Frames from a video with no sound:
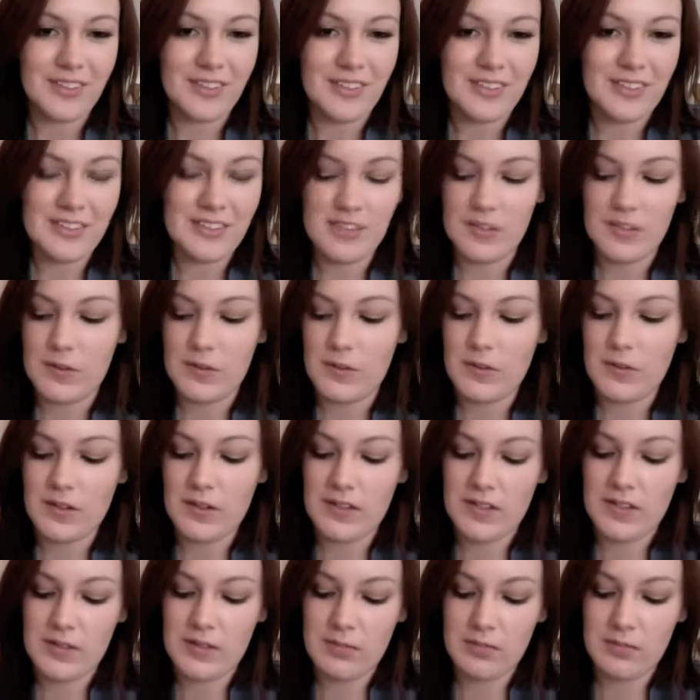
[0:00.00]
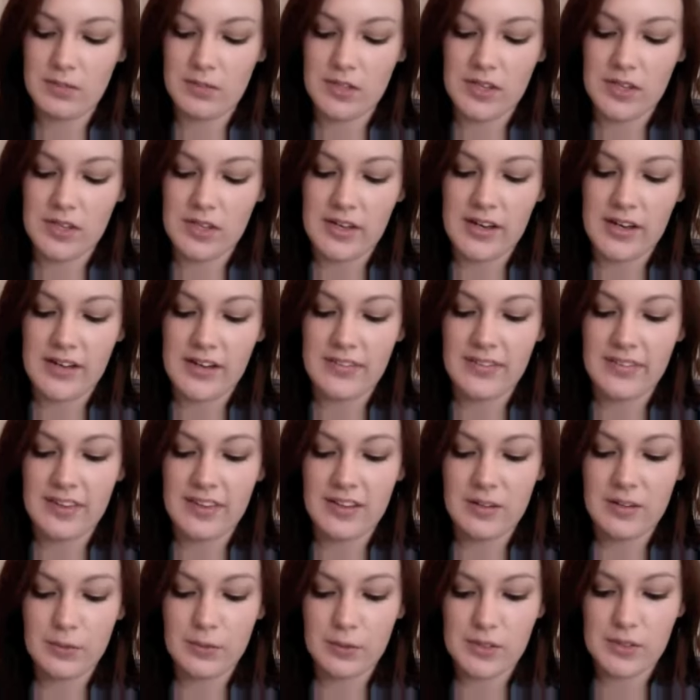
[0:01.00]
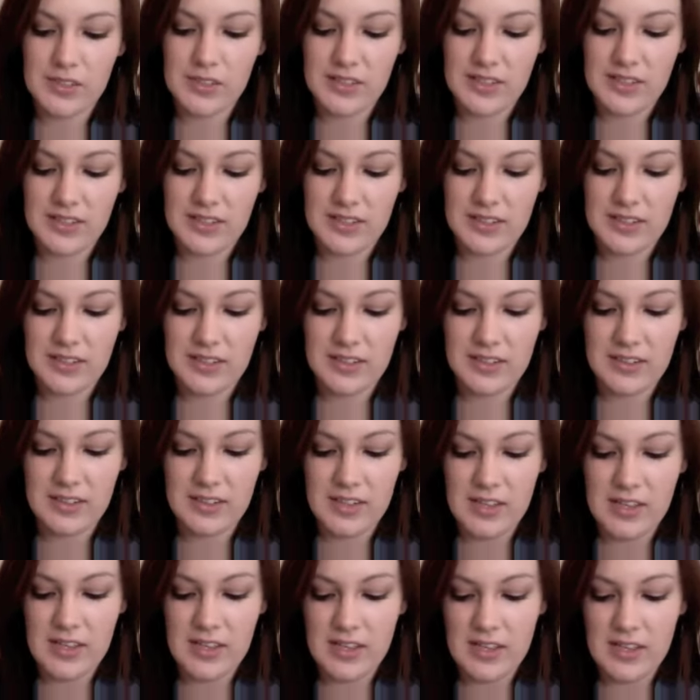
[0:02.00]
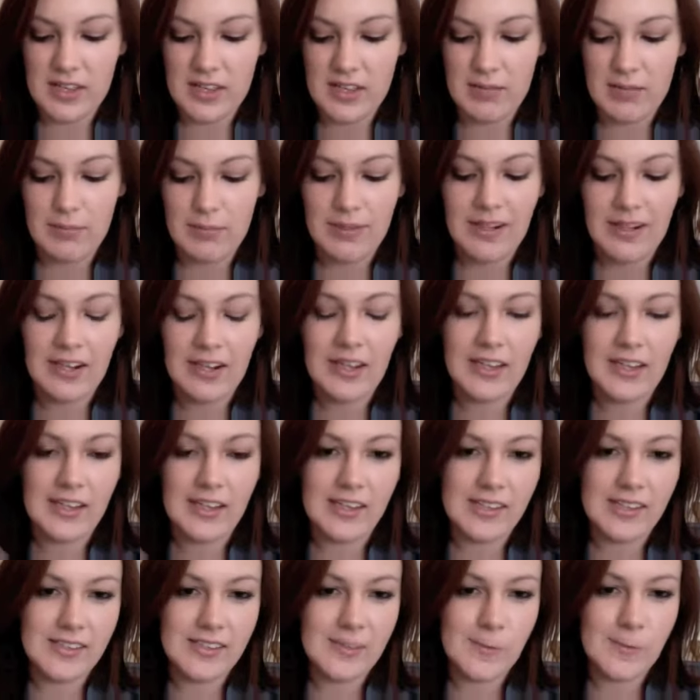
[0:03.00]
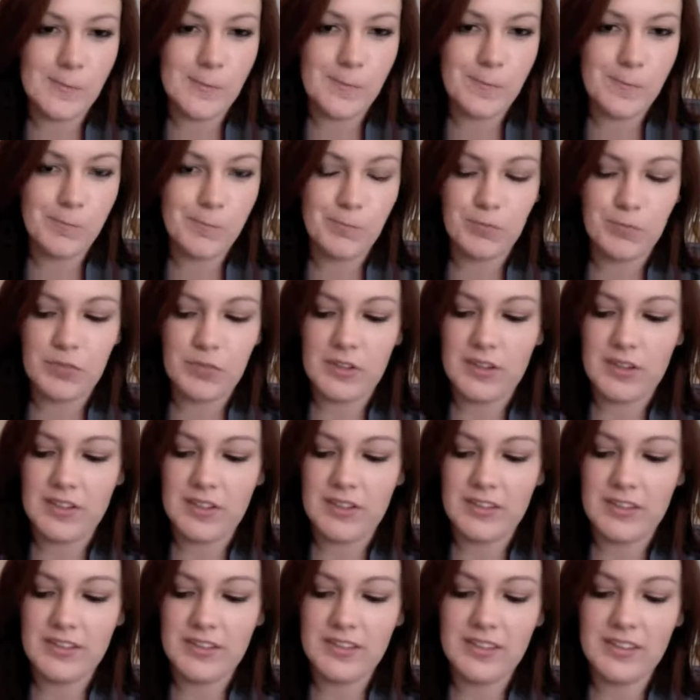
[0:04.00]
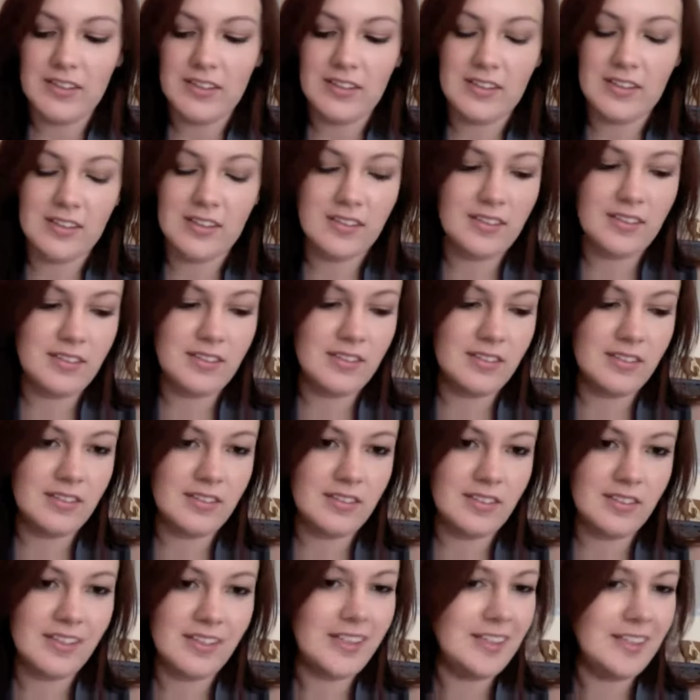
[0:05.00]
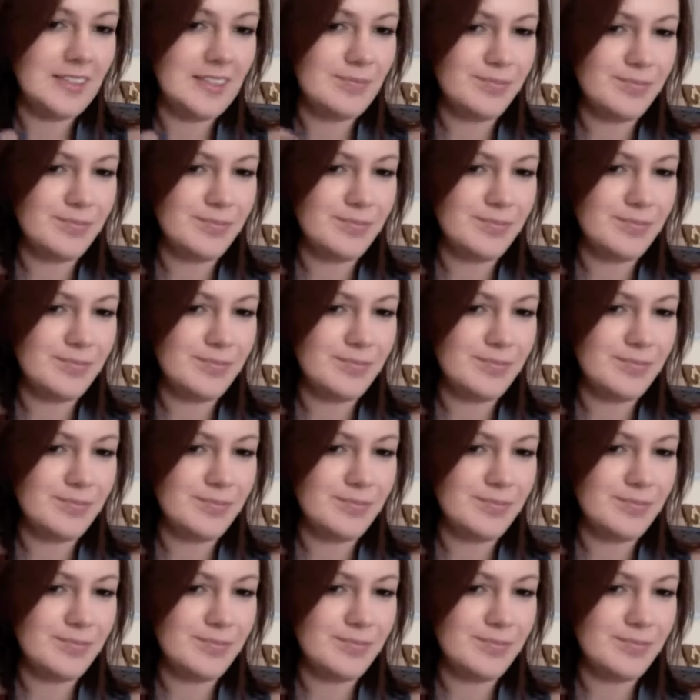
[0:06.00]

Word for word: So, um, and that was in um, Light, and I think, yeah,